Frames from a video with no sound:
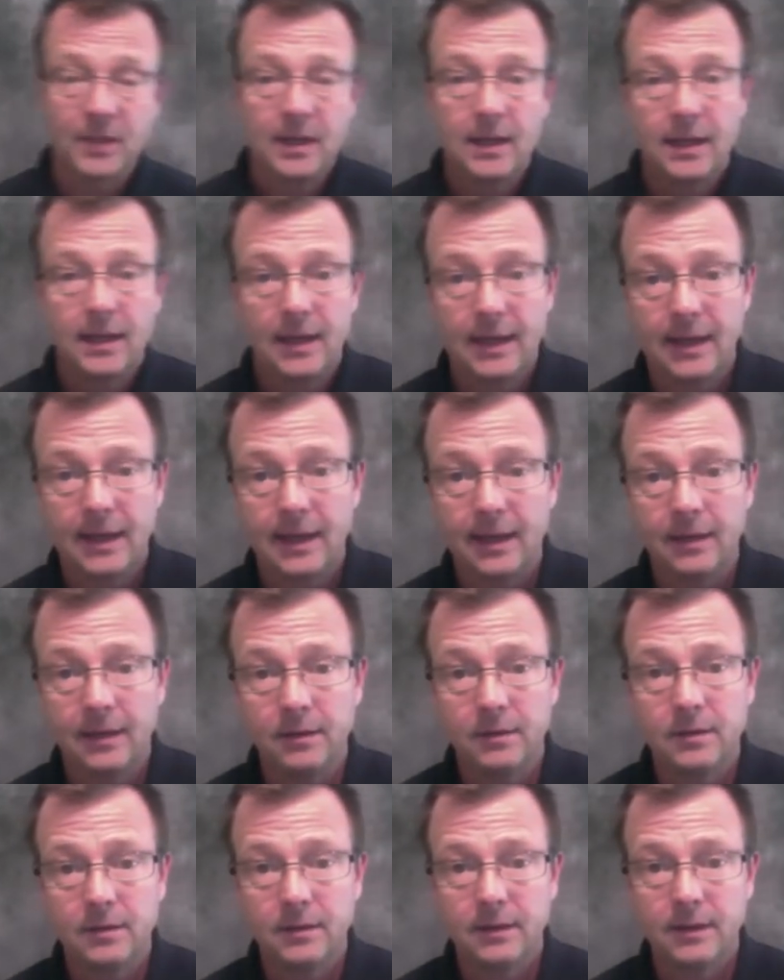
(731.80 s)

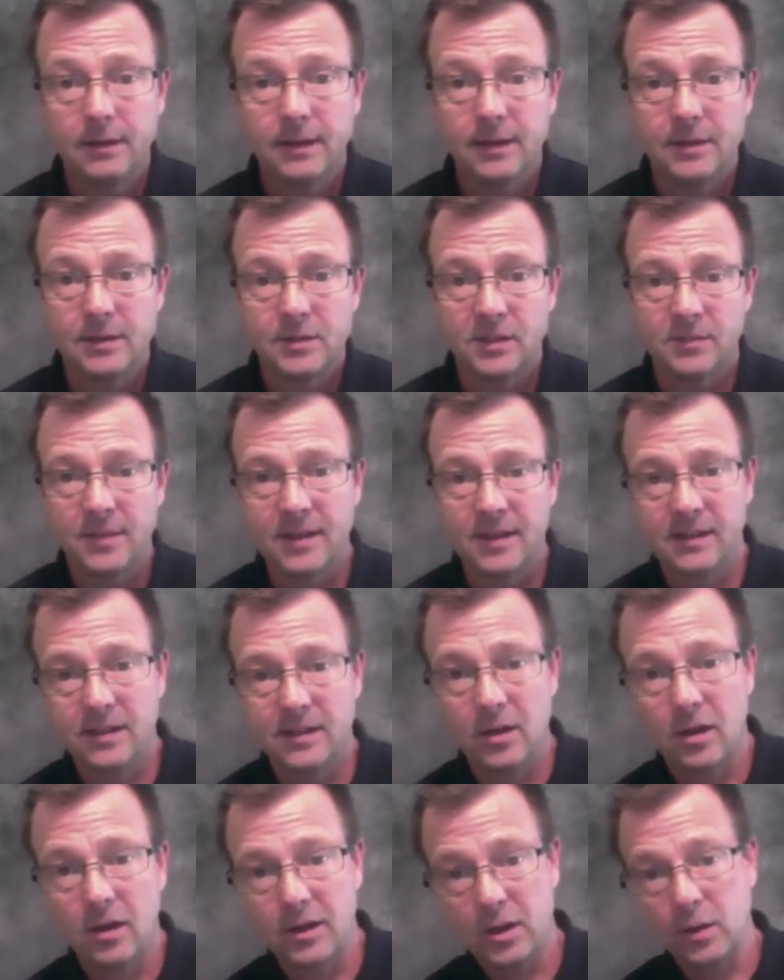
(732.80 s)
and it just makes
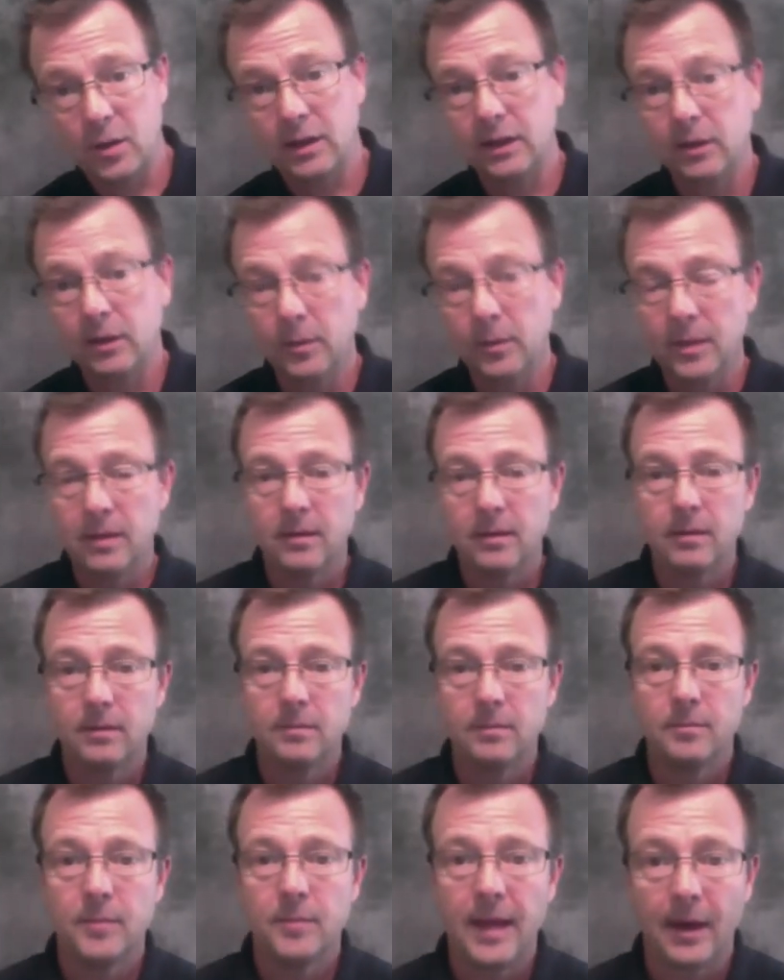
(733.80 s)
the audio a little bit
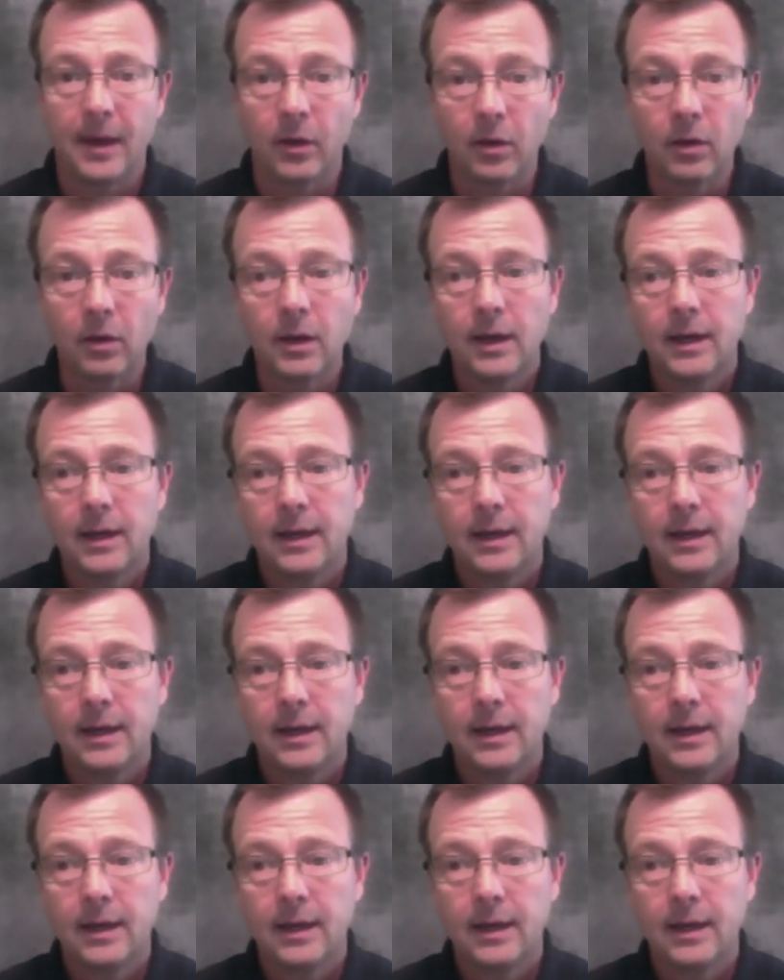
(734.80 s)
better.